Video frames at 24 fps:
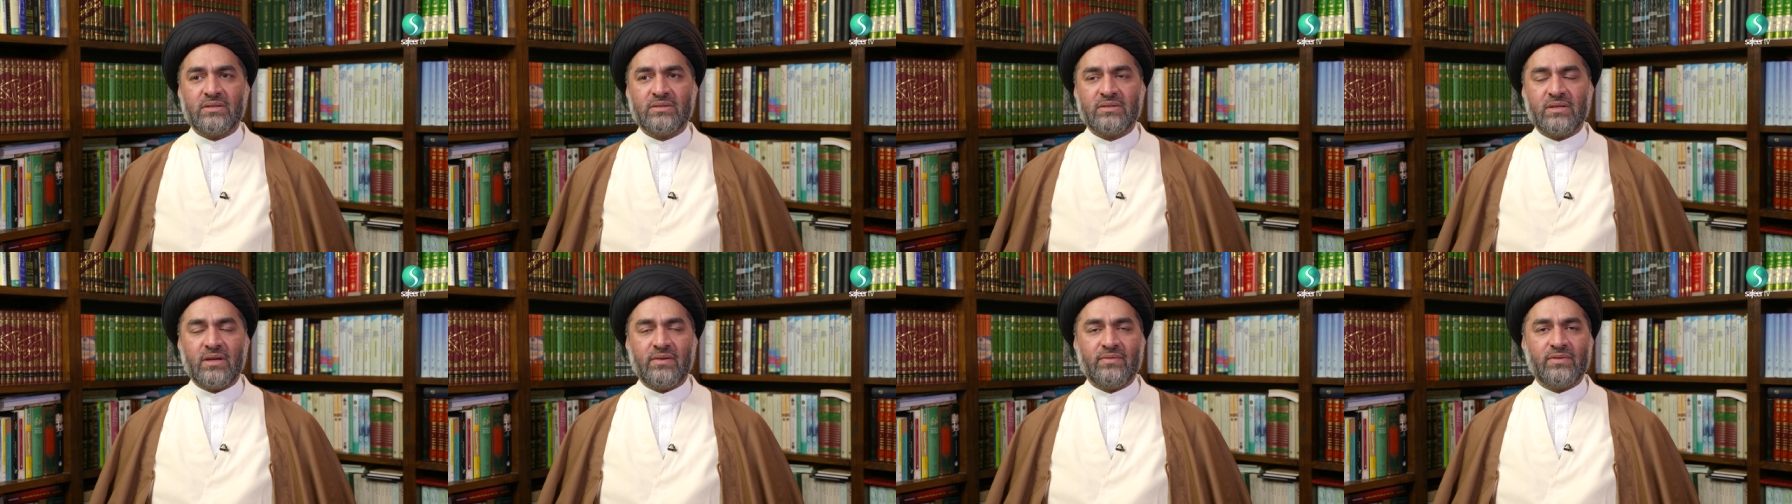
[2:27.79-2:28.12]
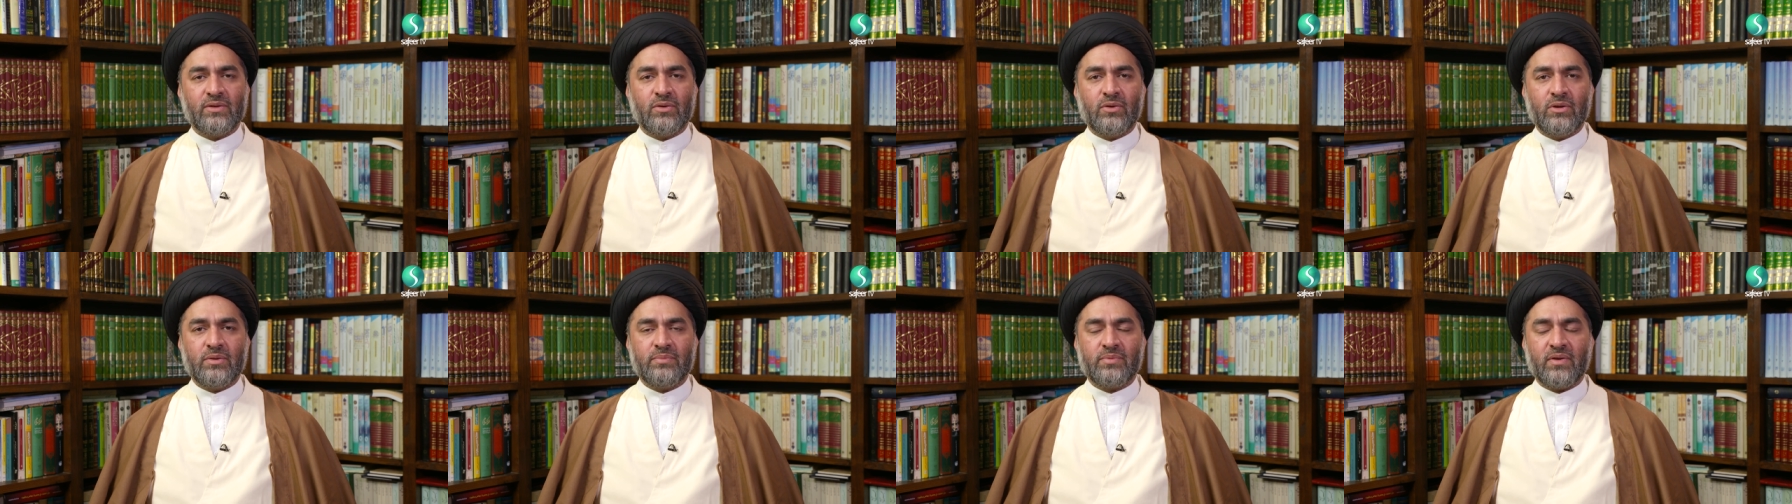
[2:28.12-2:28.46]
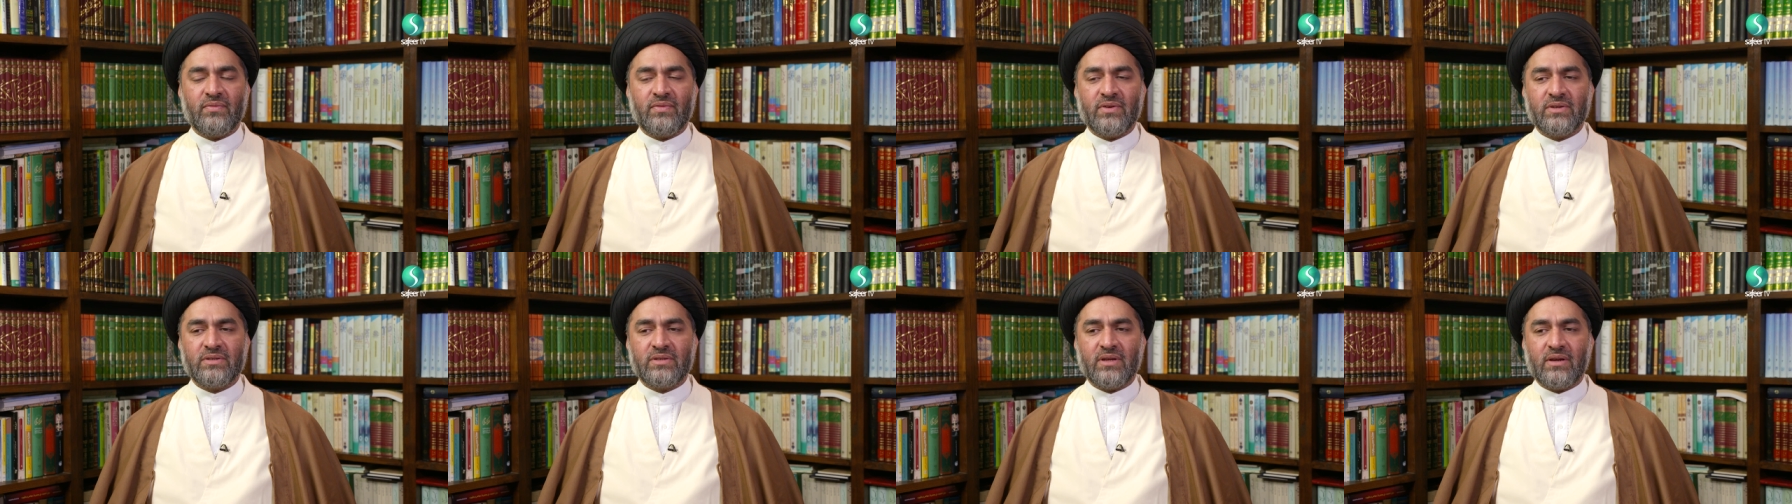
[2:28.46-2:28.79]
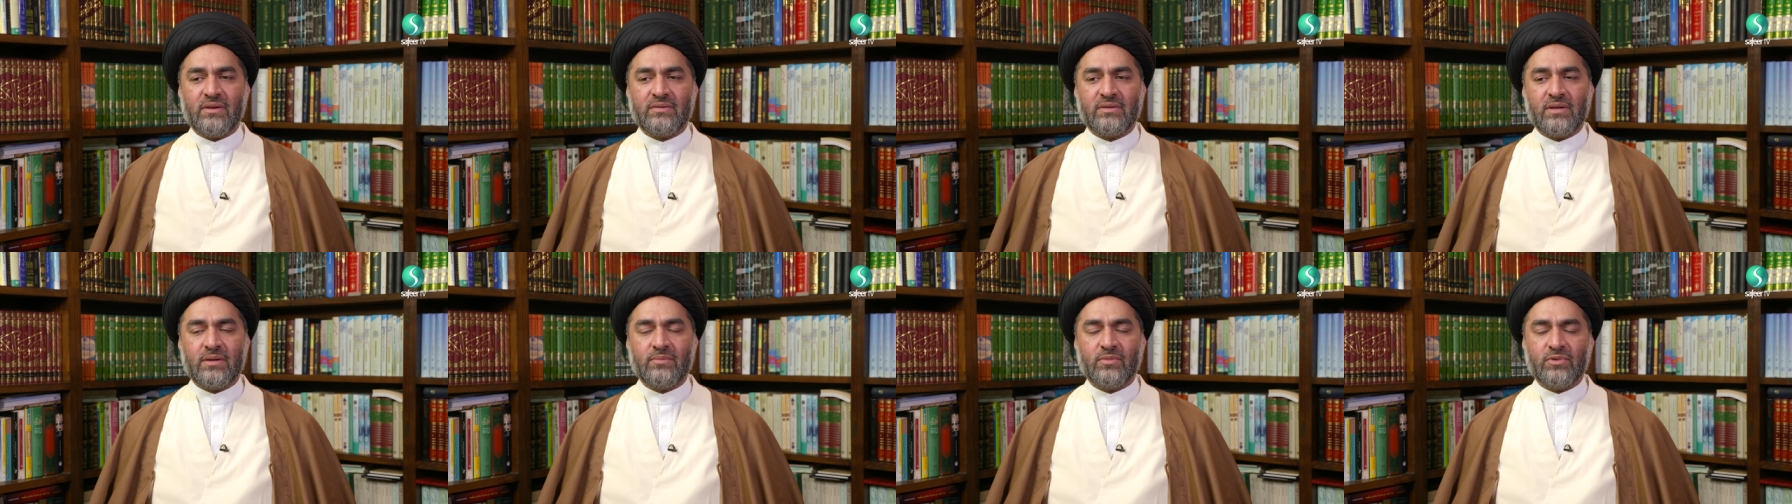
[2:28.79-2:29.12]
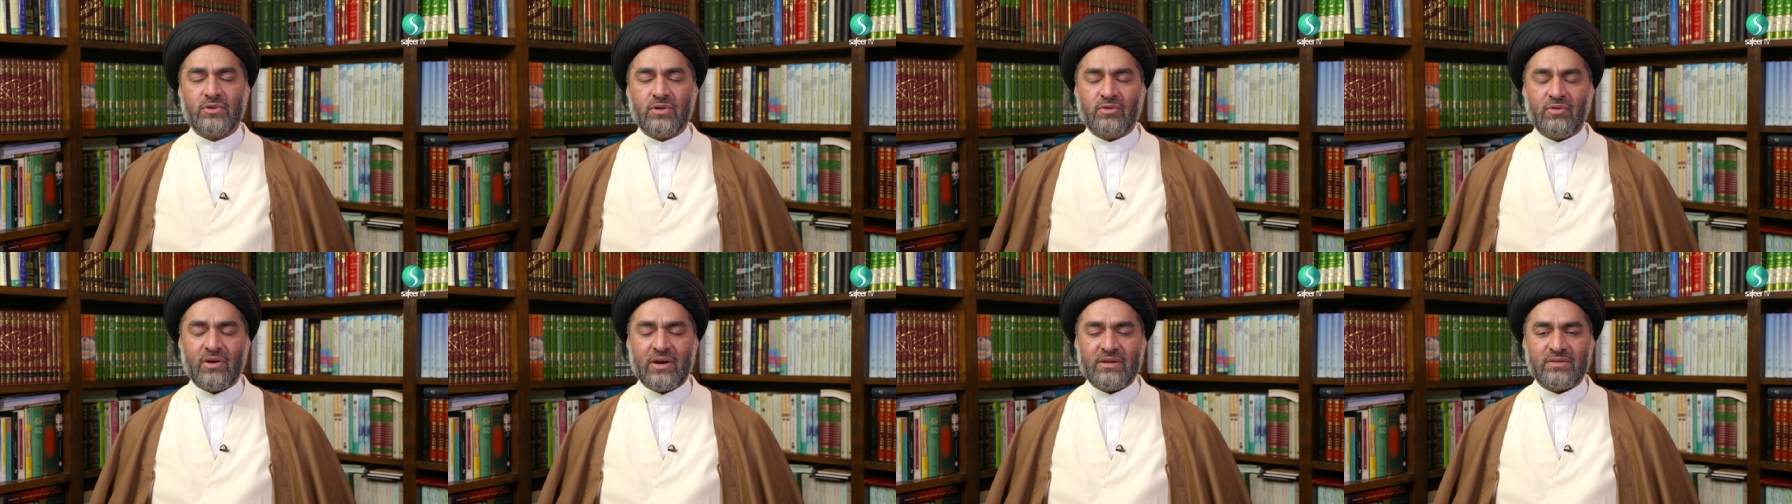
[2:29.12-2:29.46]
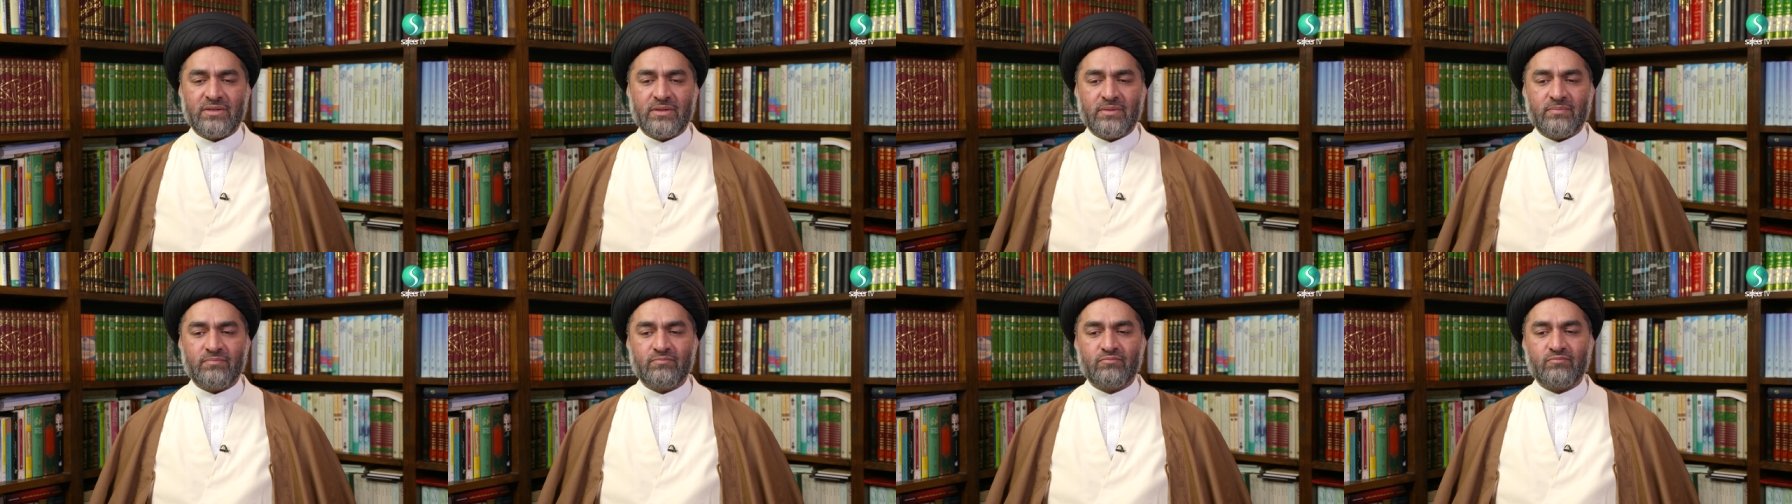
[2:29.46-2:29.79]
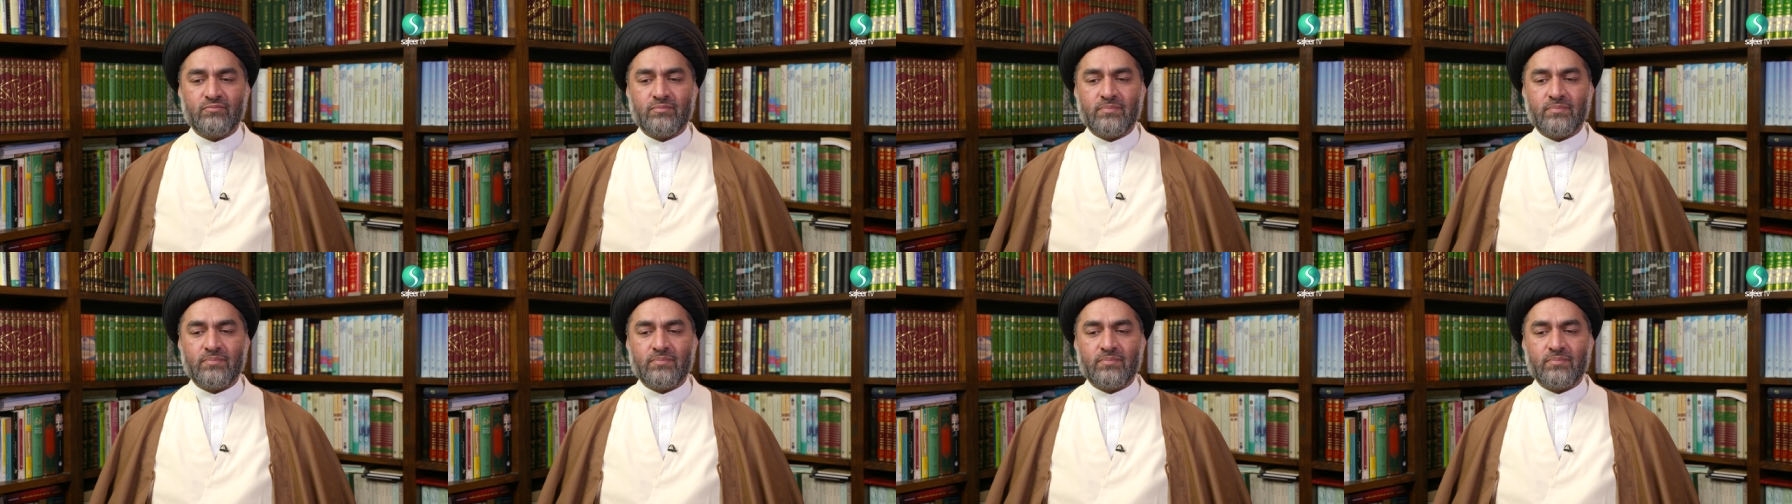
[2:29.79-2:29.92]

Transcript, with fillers: son of the Holy Prophet or the grandson.